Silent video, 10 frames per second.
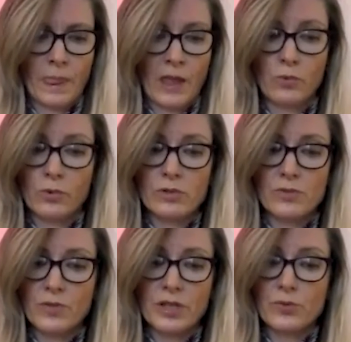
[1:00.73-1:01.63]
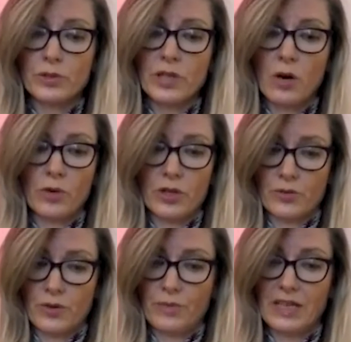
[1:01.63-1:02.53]
Waterworks will not wash
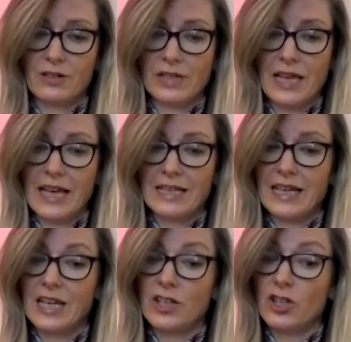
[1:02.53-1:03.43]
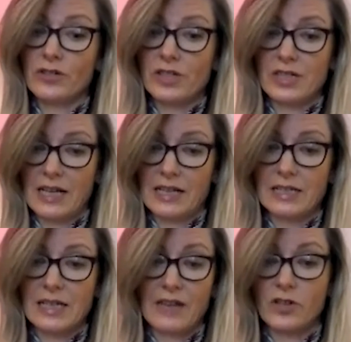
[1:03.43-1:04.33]
with me, young lady, not
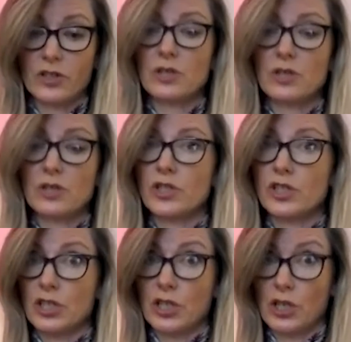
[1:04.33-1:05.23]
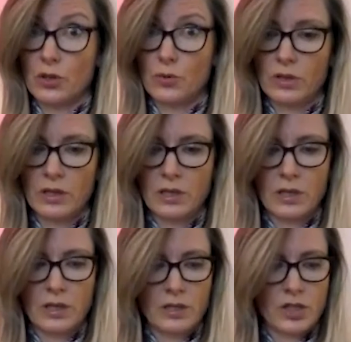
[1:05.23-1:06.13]
tonight. I've got too much to do.
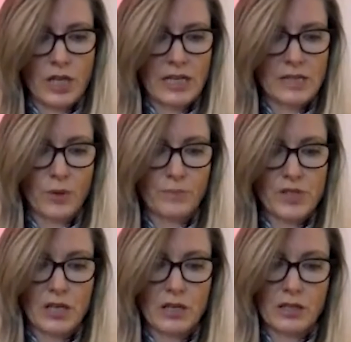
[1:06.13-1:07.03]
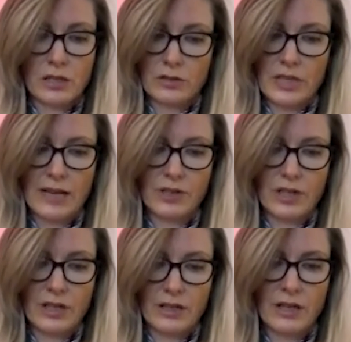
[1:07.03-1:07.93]
Janie's mum turned and looked down at
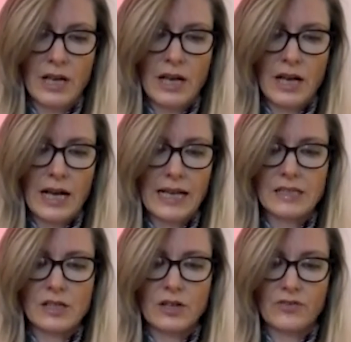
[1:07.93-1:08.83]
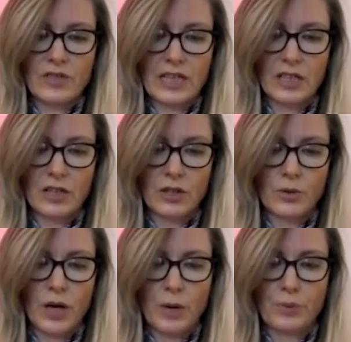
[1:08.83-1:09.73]
her hands covered in goo,
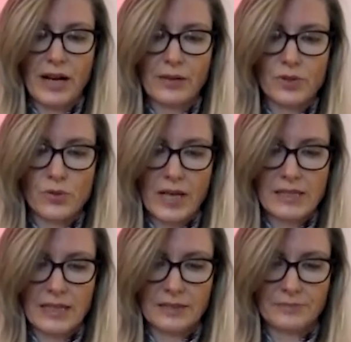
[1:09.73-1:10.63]
her brow sweaty.